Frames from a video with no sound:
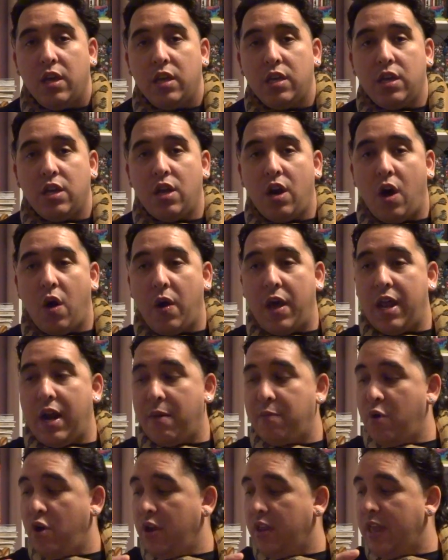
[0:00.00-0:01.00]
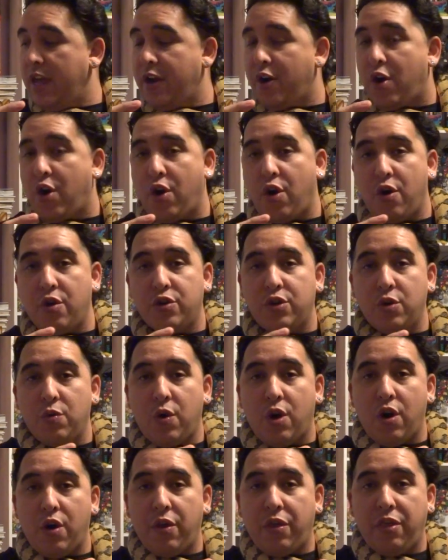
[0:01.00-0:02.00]
You know, and I'm going to let her
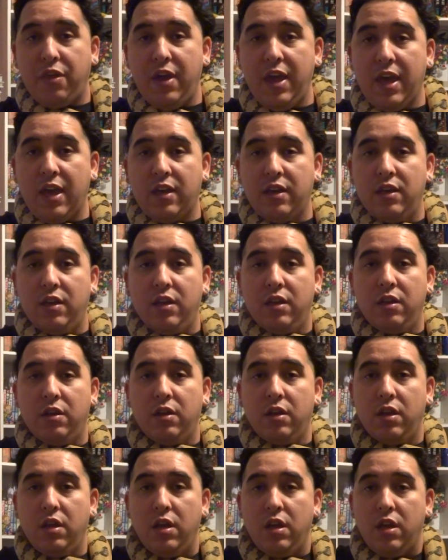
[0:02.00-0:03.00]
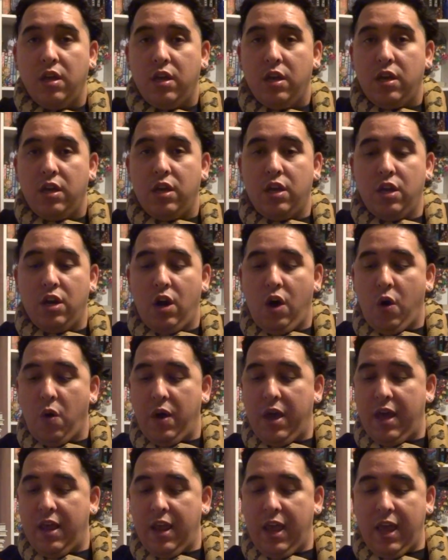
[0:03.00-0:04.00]
do her thing. You
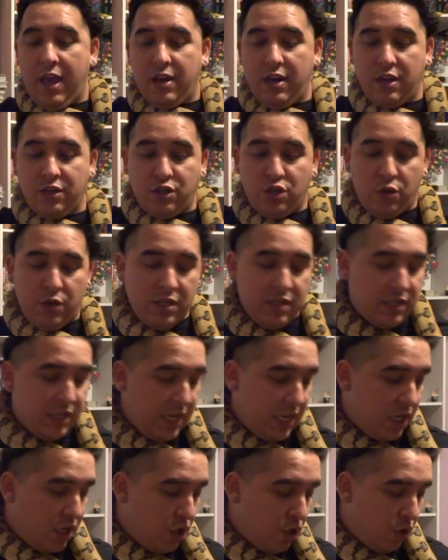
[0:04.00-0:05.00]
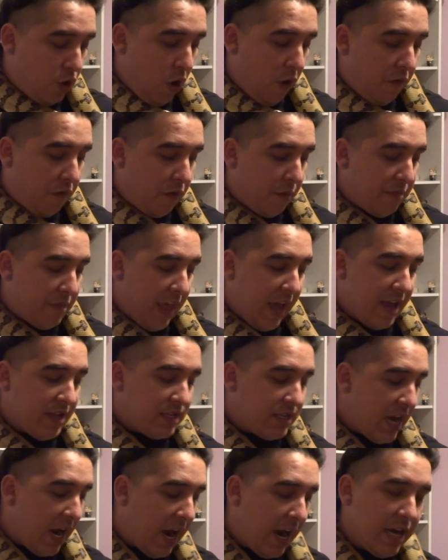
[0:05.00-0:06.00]
know, and as you can see, you go from
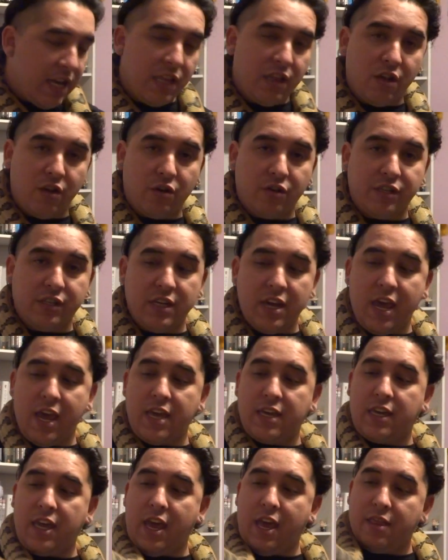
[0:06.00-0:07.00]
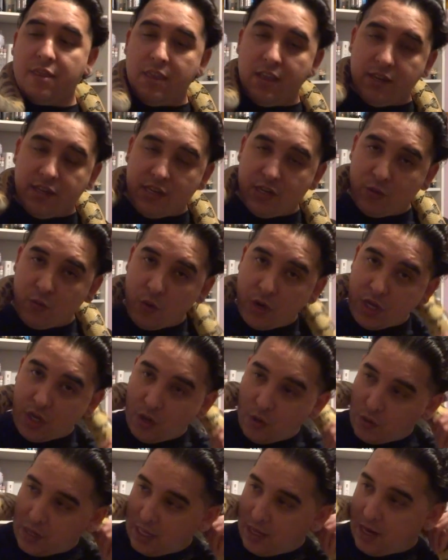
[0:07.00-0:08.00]
that tiny little snake, and this is what
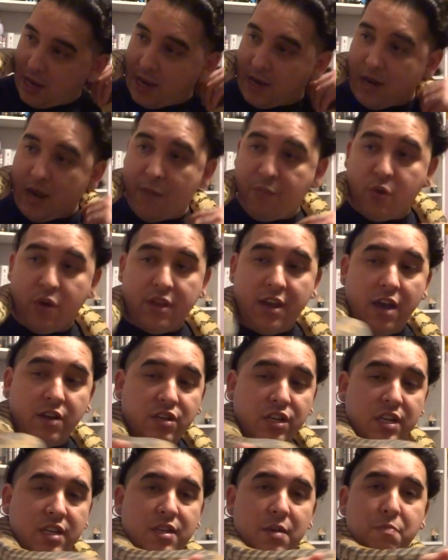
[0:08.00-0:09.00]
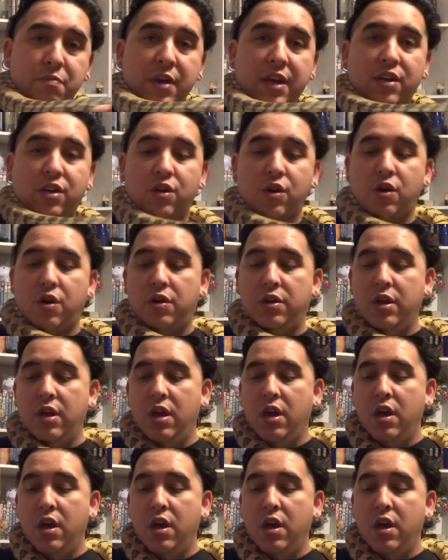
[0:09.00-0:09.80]
you can end up with. Now, she's a big girl.